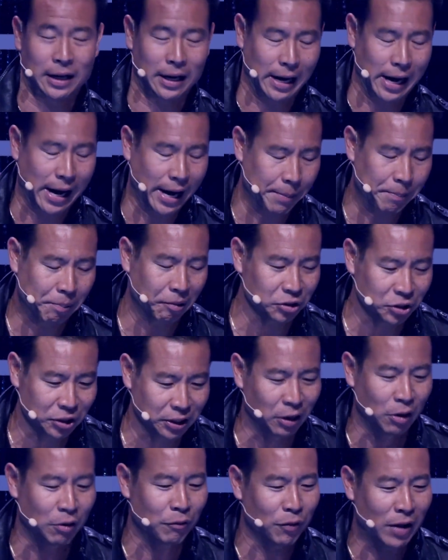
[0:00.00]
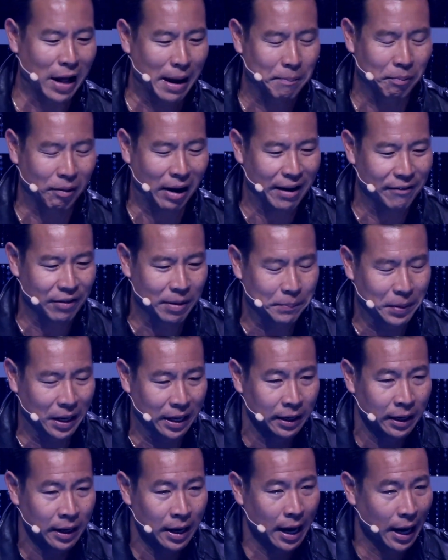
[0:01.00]
I personally don't fly private, but
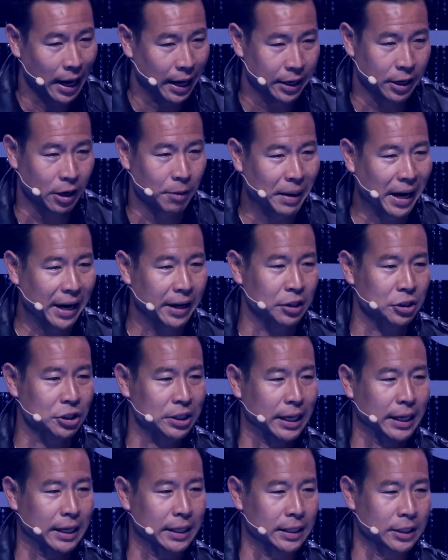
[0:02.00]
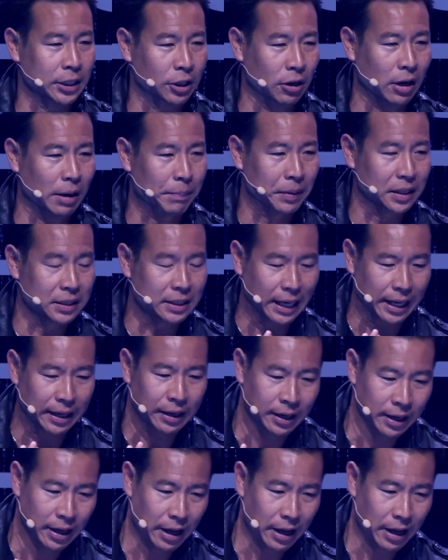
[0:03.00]
I know my understanding in Europe is that